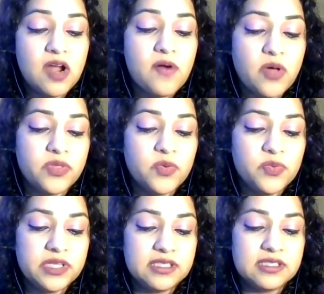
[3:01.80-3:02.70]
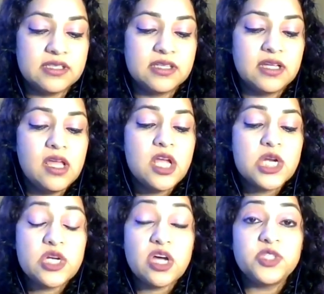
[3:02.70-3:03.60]
around the world.
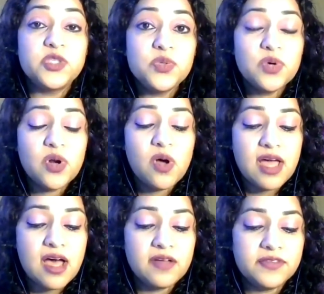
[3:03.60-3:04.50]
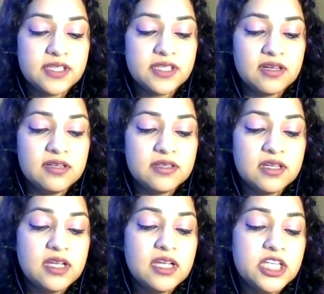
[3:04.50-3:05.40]
Not too long after,
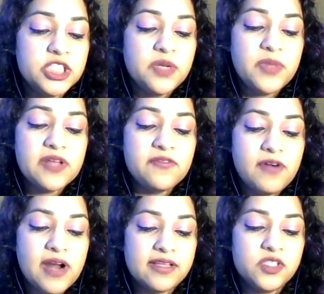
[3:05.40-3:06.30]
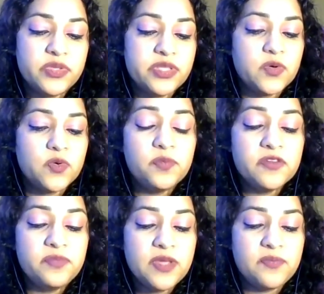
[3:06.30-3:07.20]
she made friends with a group
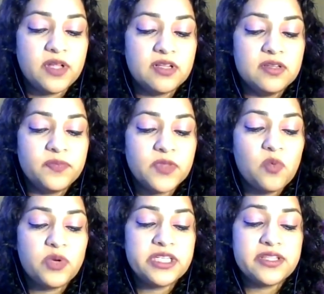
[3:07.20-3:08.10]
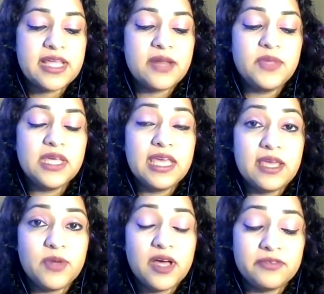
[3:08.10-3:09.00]
of people, which then
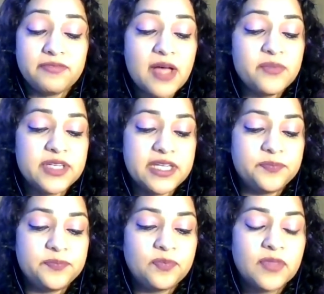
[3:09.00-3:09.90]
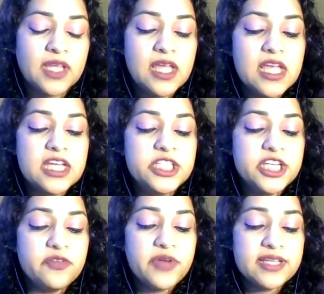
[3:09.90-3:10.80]
became her family. She
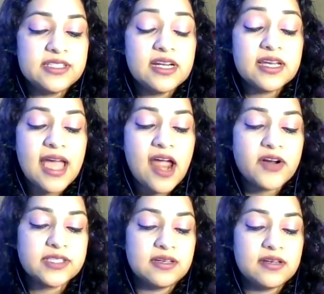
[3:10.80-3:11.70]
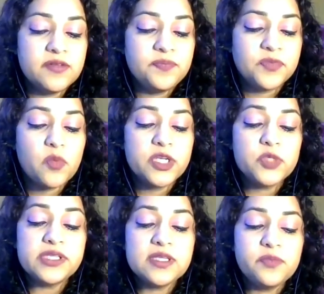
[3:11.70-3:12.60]
created a character, which
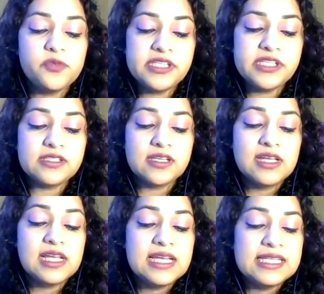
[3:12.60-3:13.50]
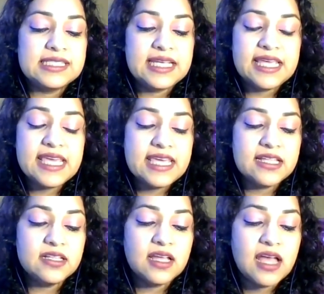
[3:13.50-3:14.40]
was a priest, to
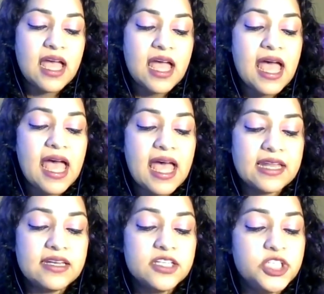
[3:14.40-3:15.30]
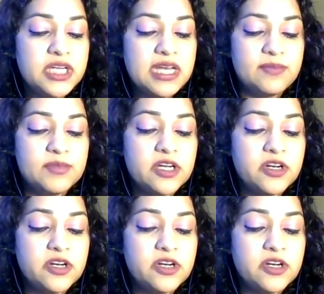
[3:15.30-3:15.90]
heal, and she named her